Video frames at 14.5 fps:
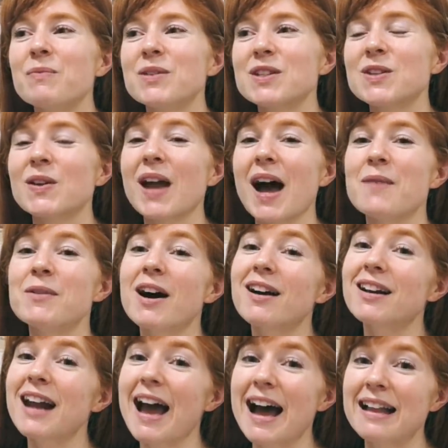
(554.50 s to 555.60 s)
So yeah, I'm not
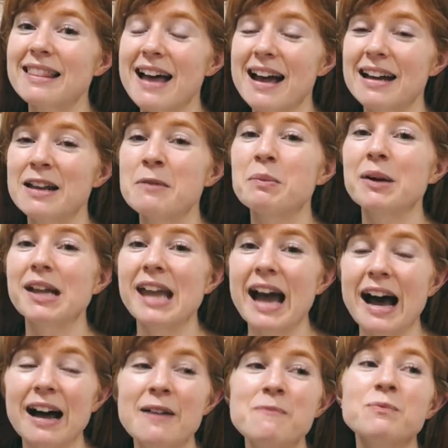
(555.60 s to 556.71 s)
going to add that in, but
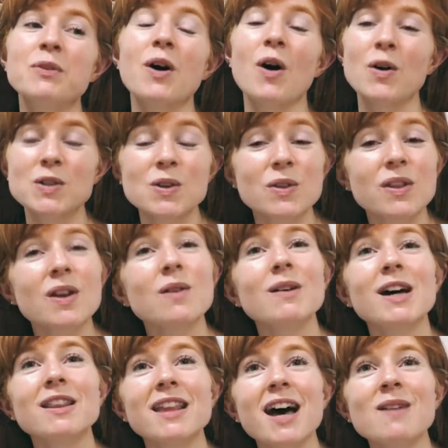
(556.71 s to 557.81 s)
yeah, also think
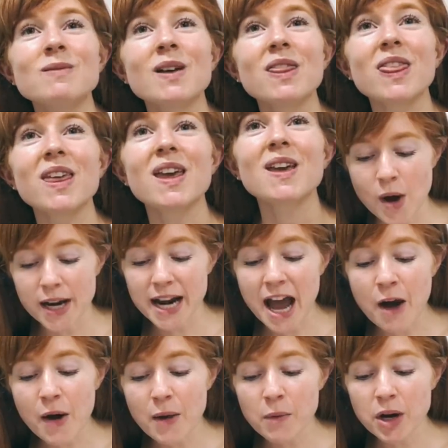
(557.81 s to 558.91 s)
about that monthly.
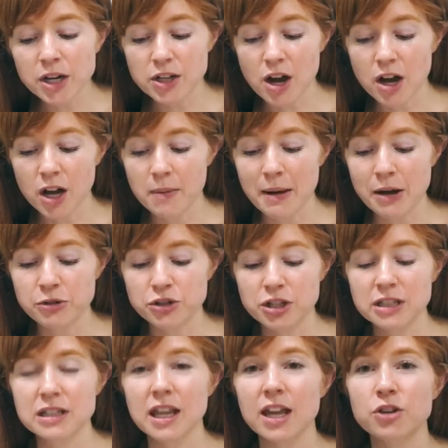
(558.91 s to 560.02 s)
Now I want to talk about
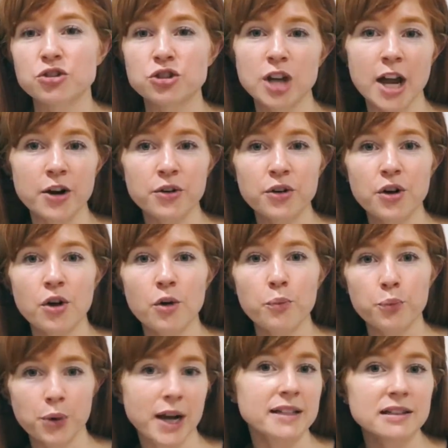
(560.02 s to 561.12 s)
just like general
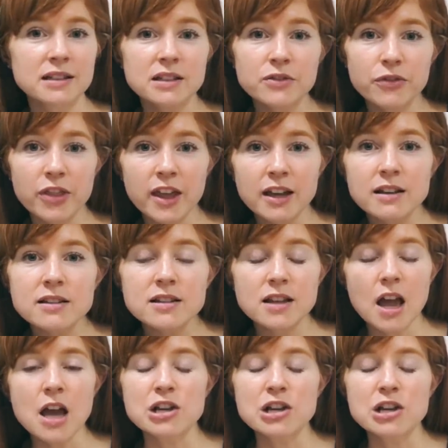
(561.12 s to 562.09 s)
prices of things.